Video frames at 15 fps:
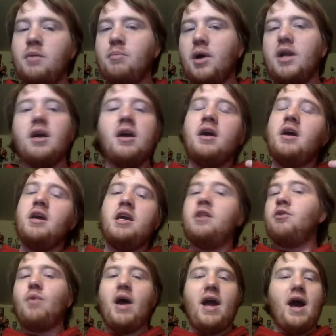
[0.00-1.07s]
But either
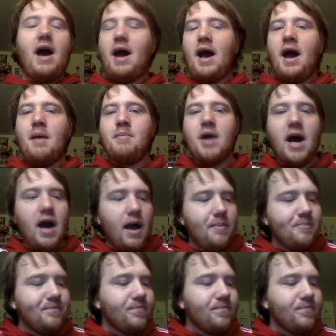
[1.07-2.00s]
way, I, I'm not.